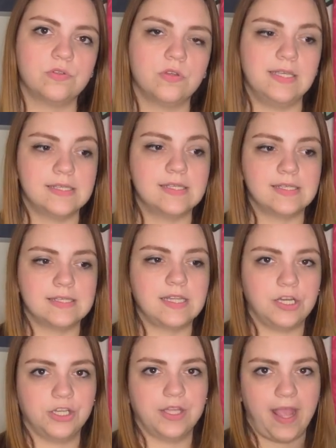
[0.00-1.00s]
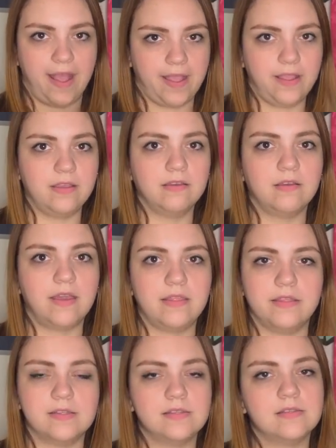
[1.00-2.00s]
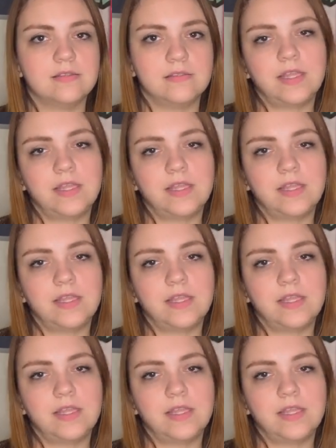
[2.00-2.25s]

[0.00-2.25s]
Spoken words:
this is their day, and this is